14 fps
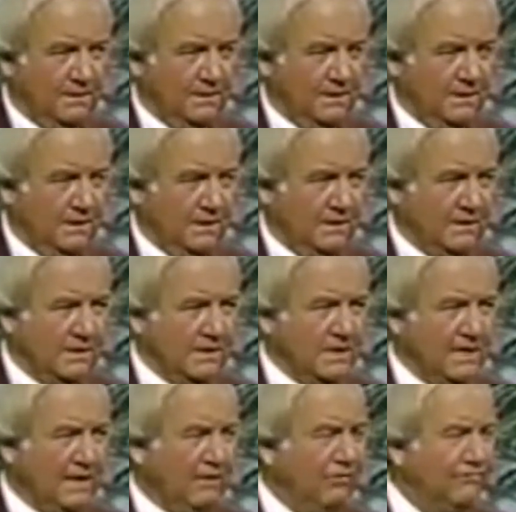and
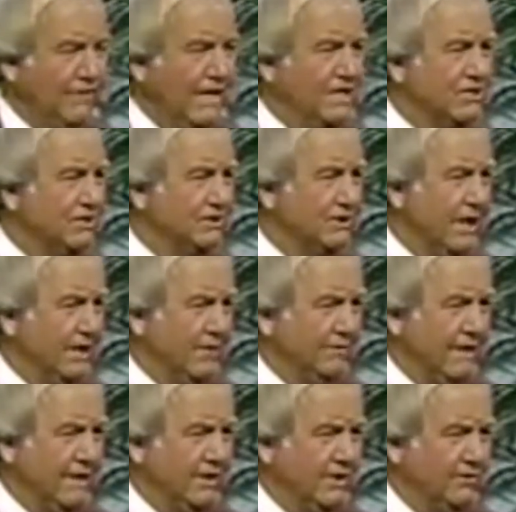I don't think
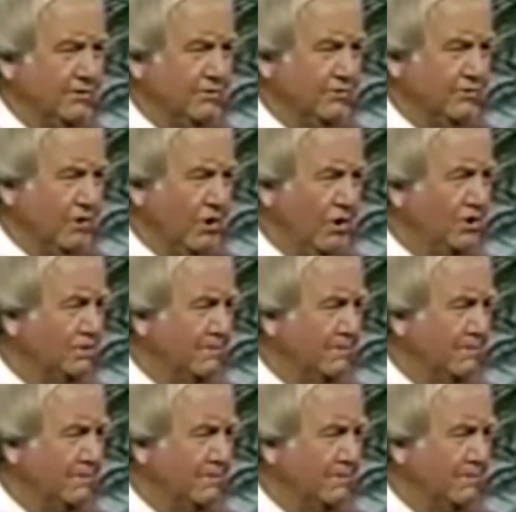the Lord's